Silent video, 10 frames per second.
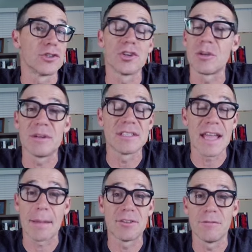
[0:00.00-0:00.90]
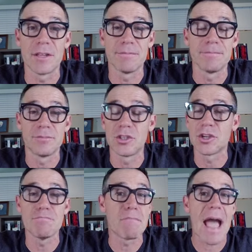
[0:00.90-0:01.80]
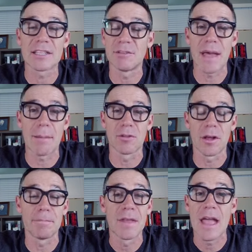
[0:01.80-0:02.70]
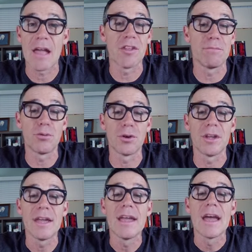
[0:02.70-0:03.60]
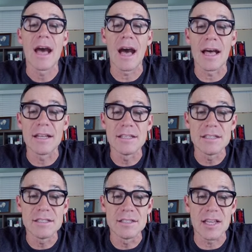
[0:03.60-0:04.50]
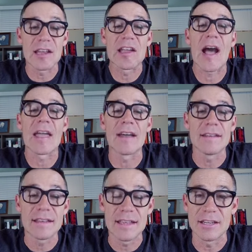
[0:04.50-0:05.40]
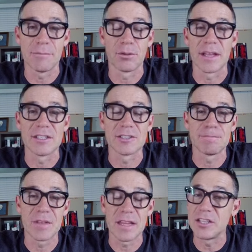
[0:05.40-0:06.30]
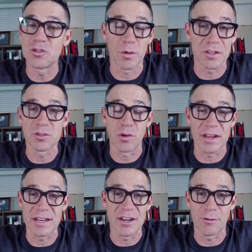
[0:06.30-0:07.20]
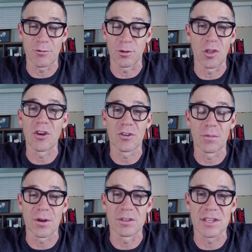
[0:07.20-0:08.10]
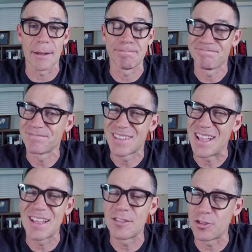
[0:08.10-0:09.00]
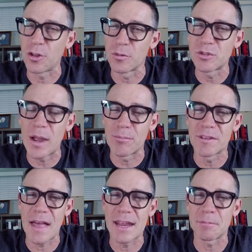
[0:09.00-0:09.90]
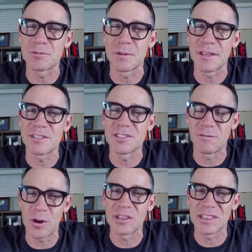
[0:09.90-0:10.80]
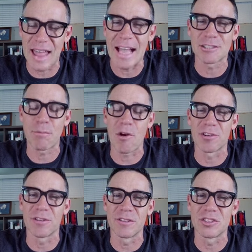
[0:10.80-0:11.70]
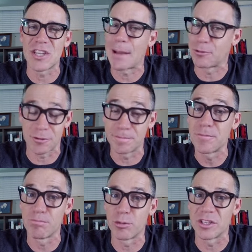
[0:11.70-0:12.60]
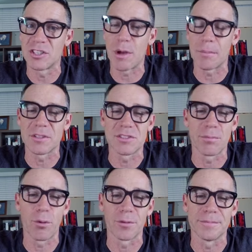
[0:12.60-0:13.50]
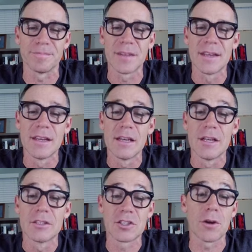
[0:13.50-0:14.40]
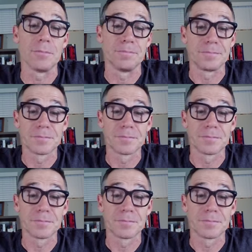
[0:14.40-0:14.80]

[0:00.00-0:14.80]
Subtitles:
took him into captivity, took him back to Babylon, and then put Zedekiah into place. And he's the one that's reigning here for a longer period of time. The only reason why I bring that up is because the very last part of this chapter brings him up. It's important. So,